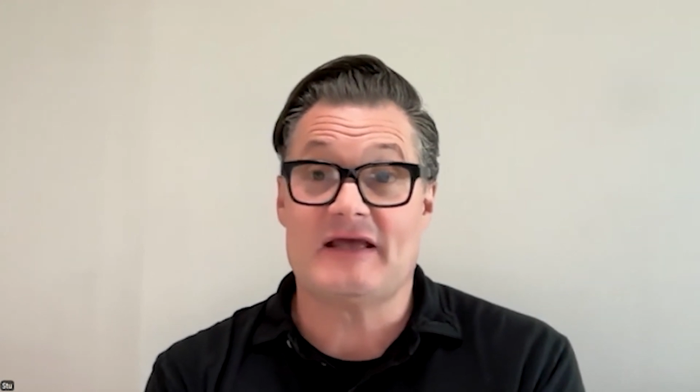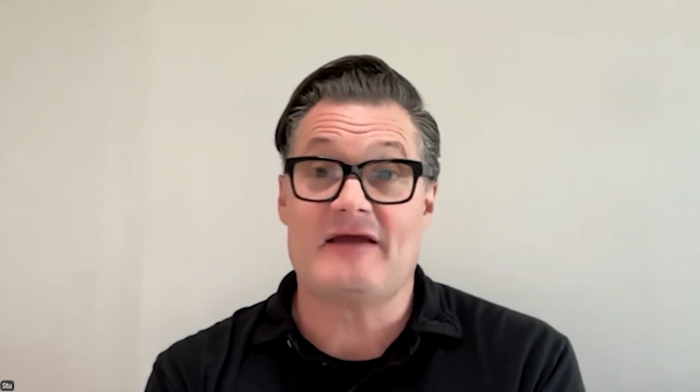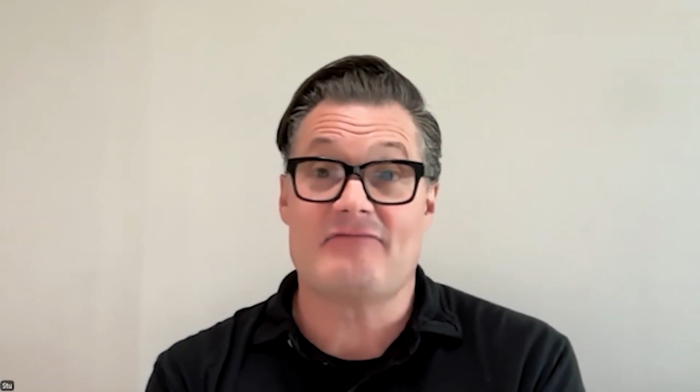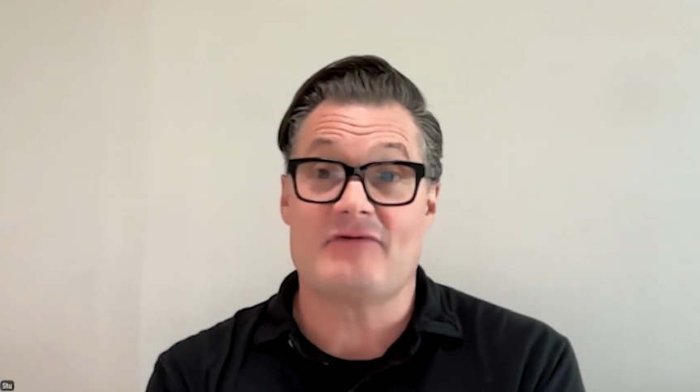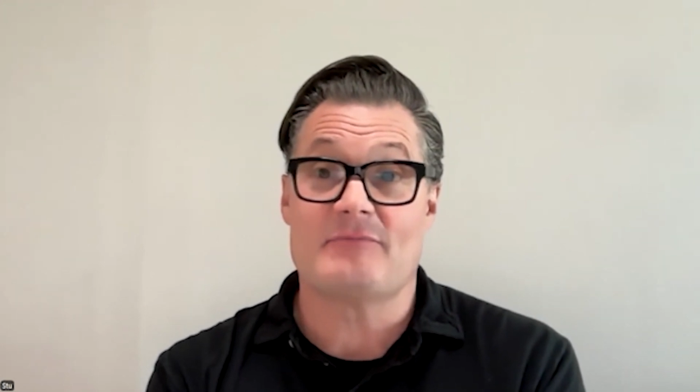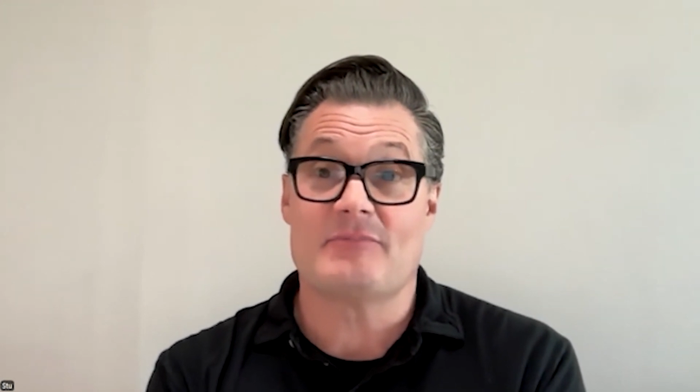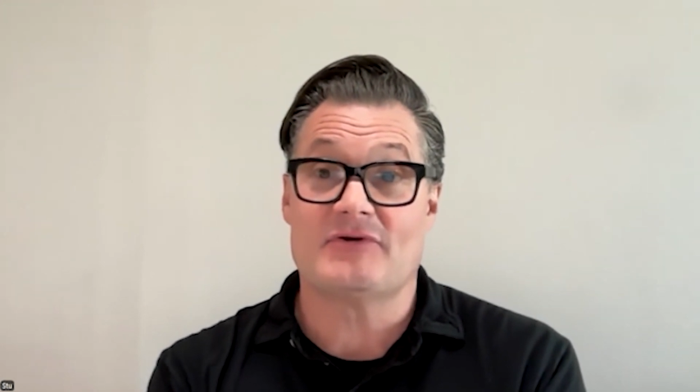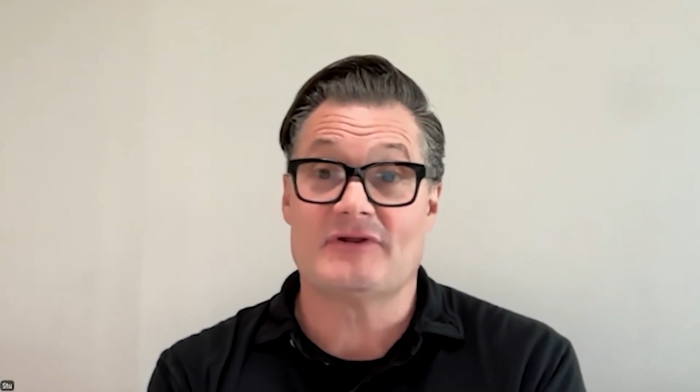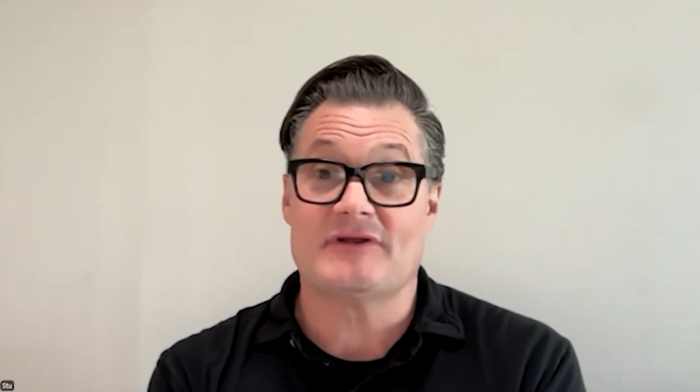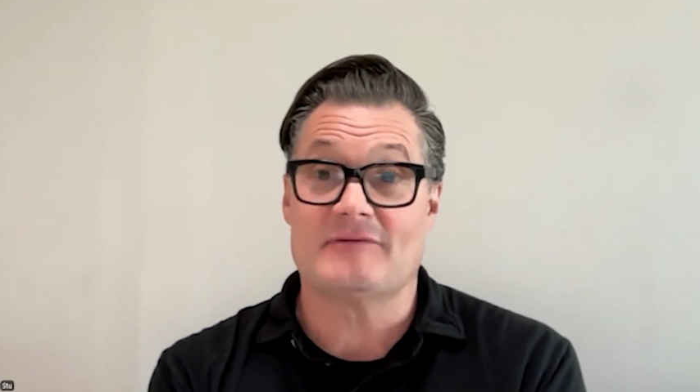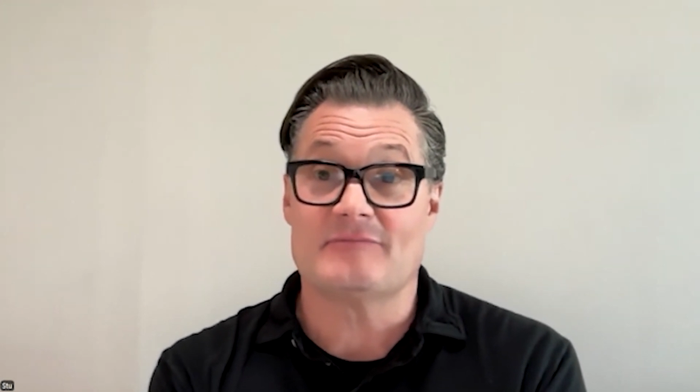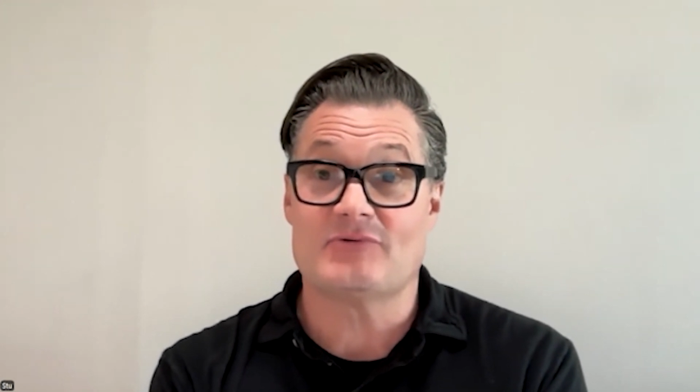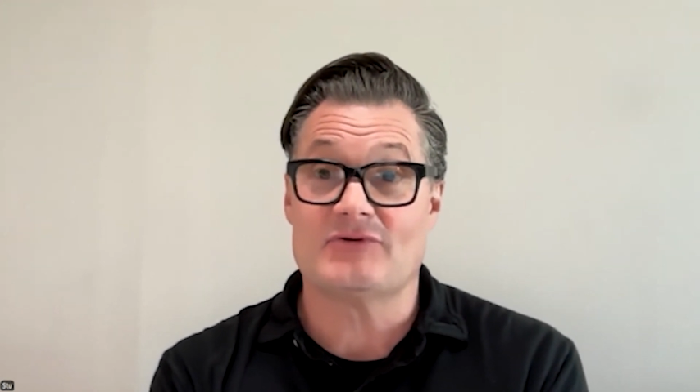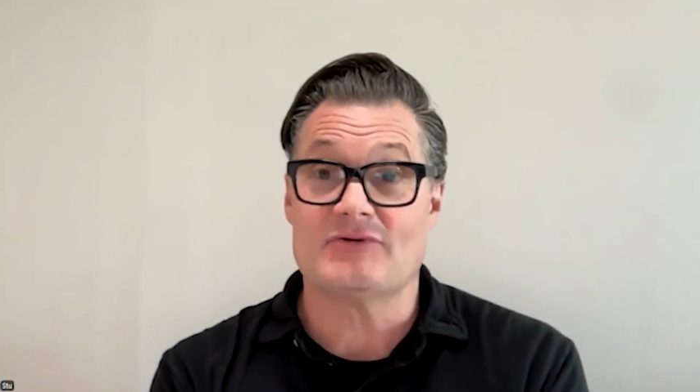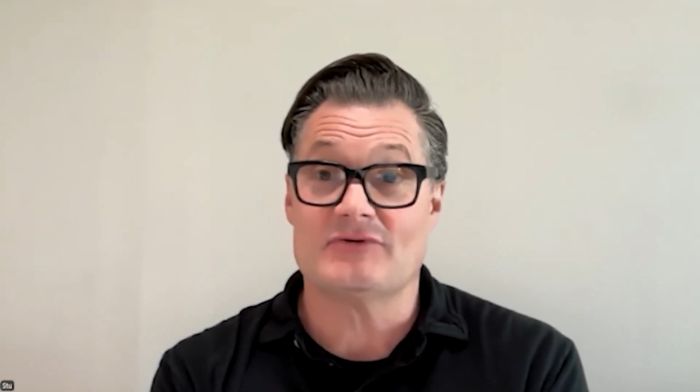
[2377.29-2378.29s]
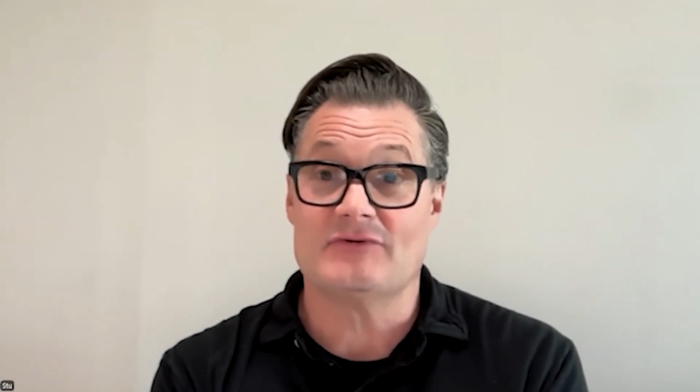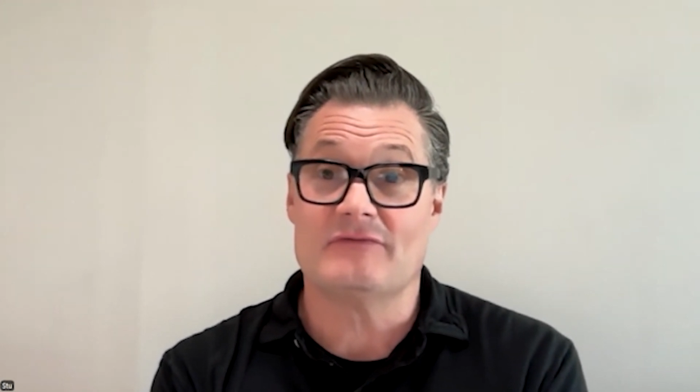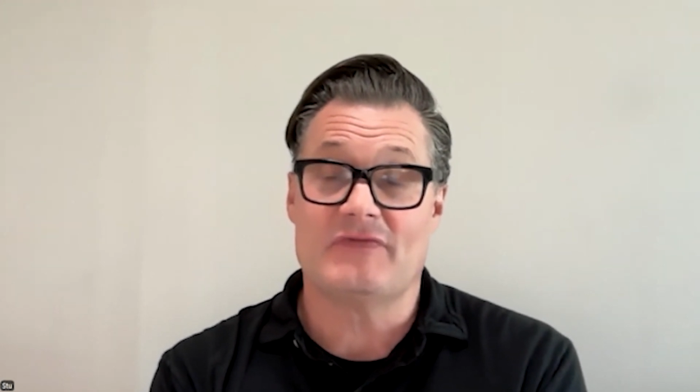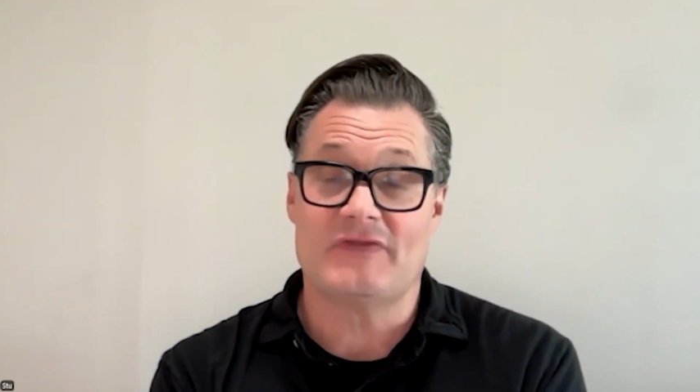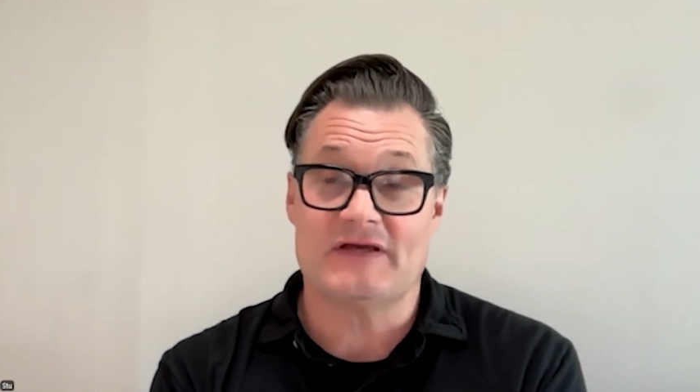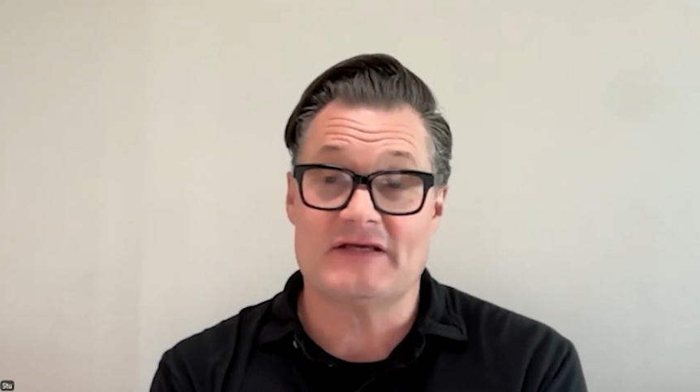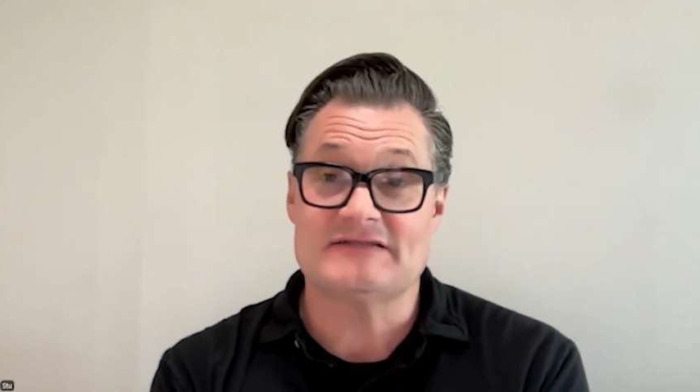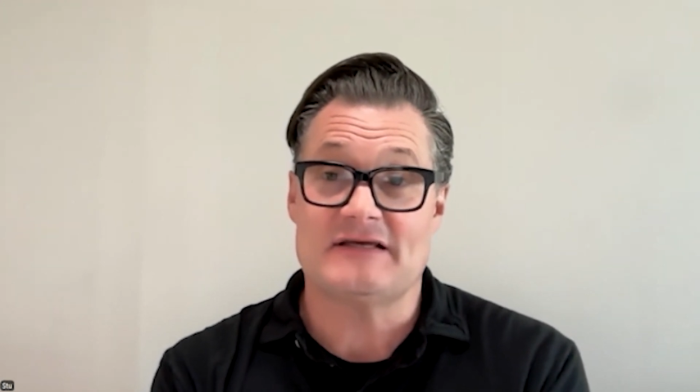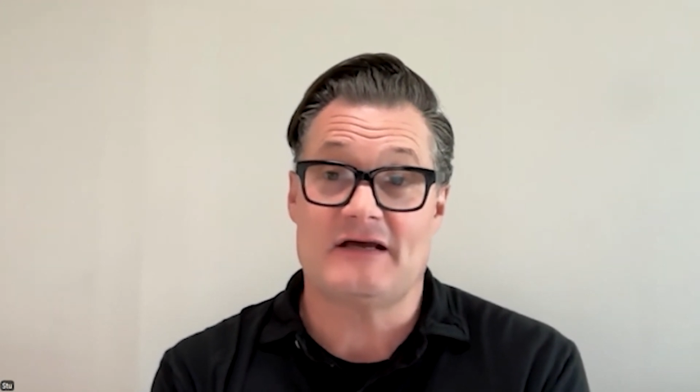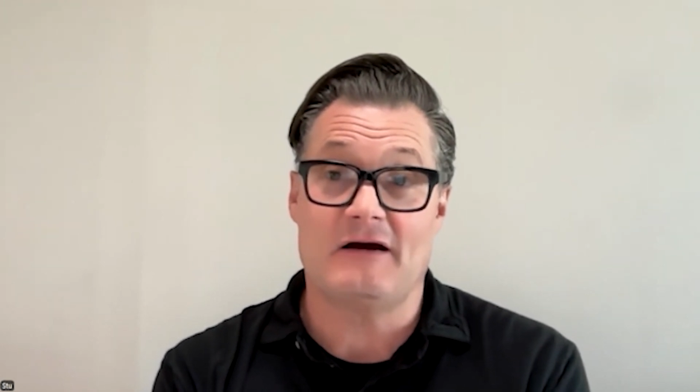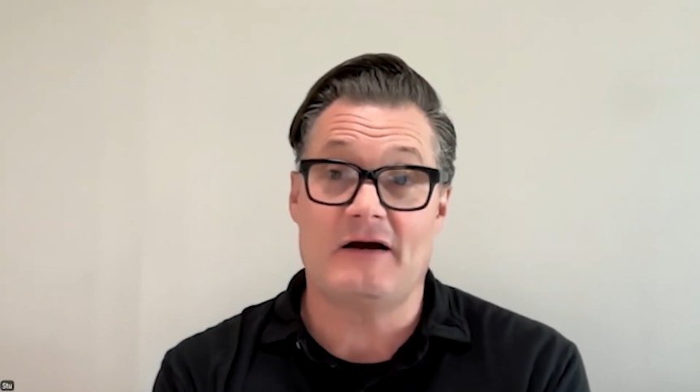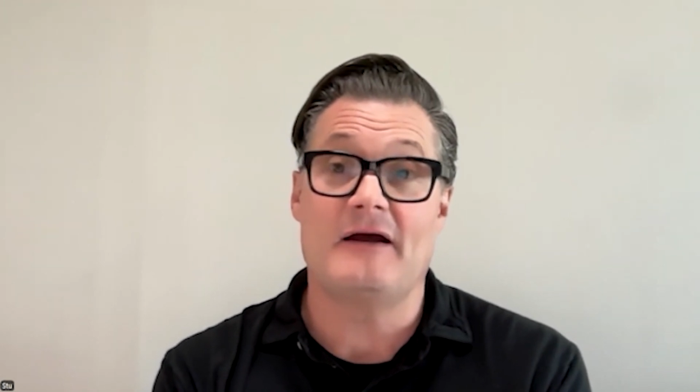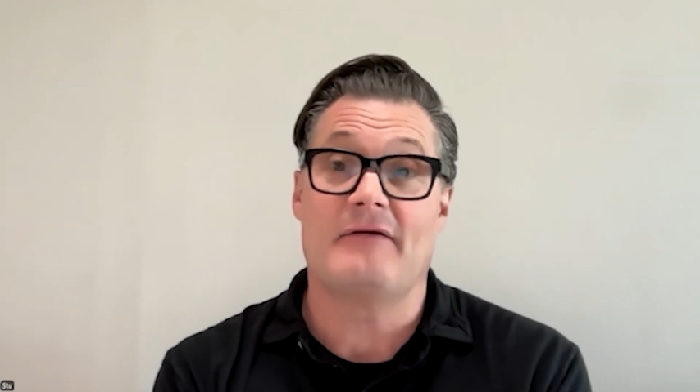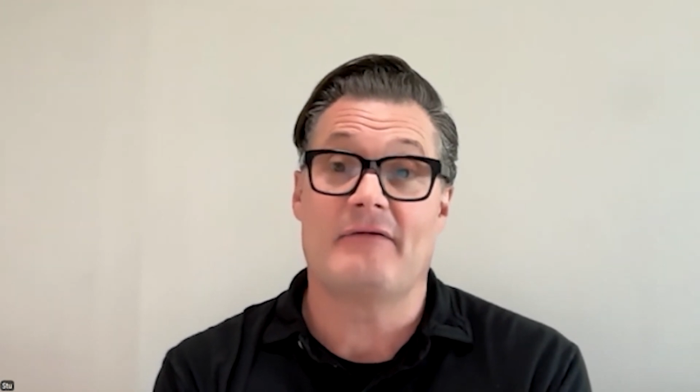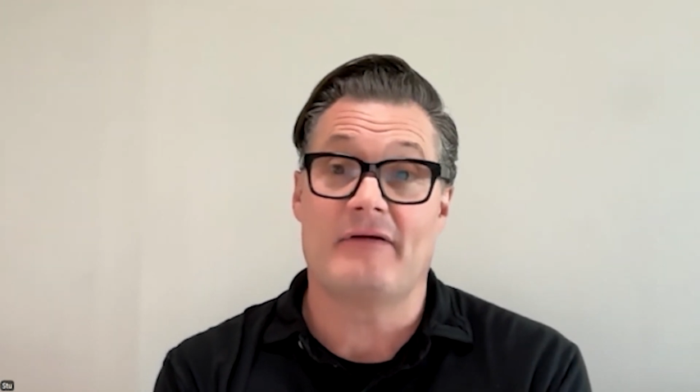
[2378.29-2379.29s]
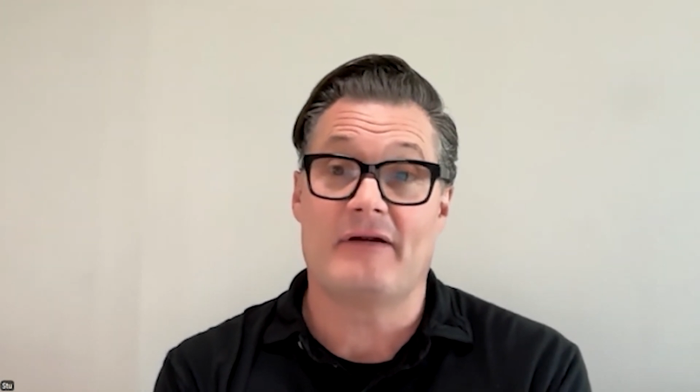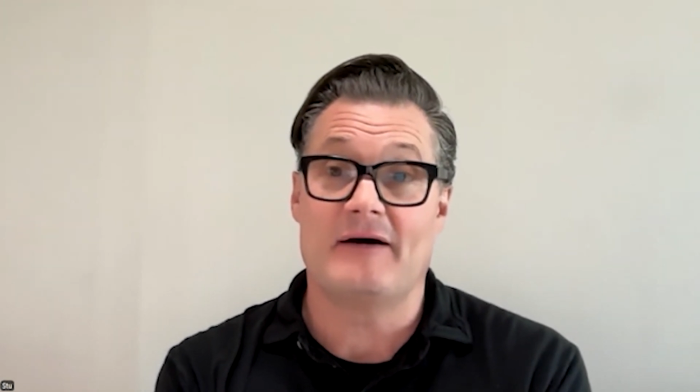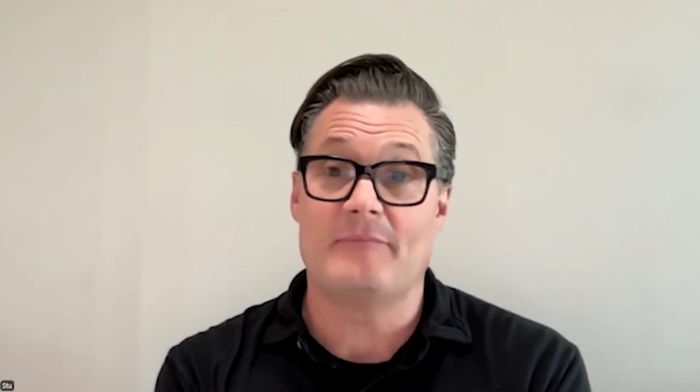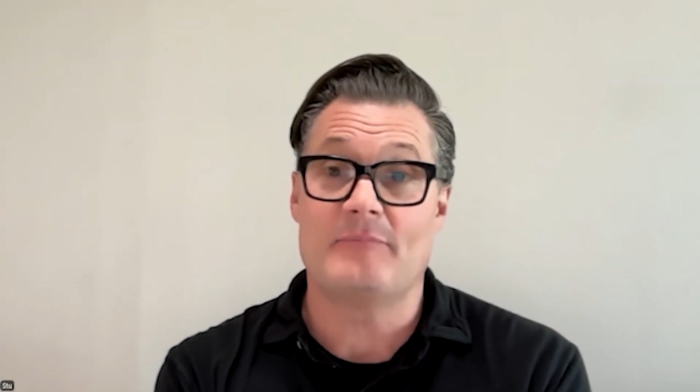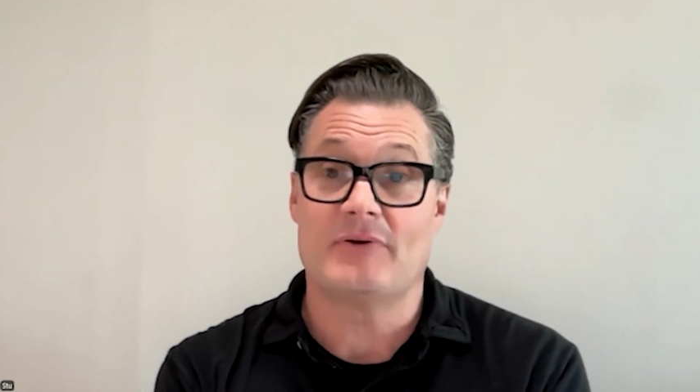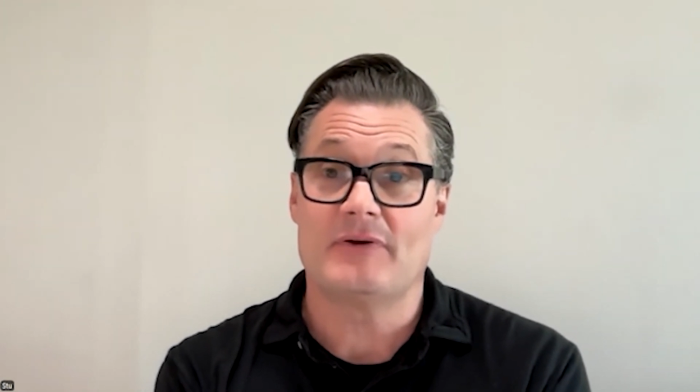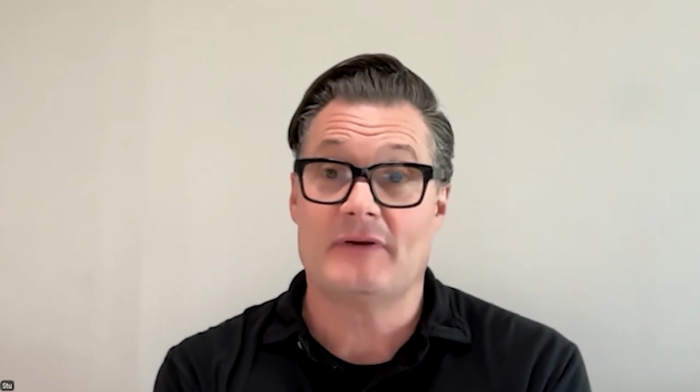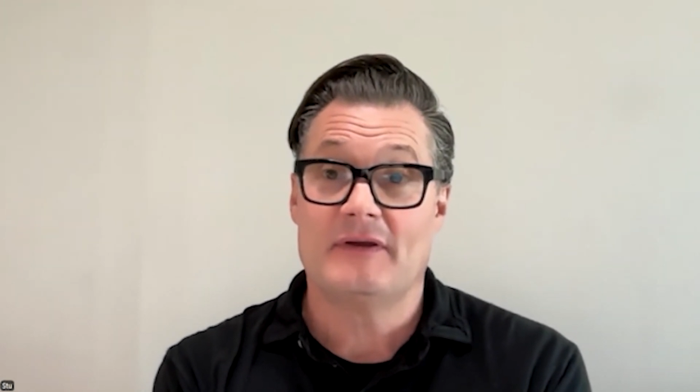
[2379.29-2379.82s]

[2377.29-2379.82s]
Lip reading: everybody approved that's higher up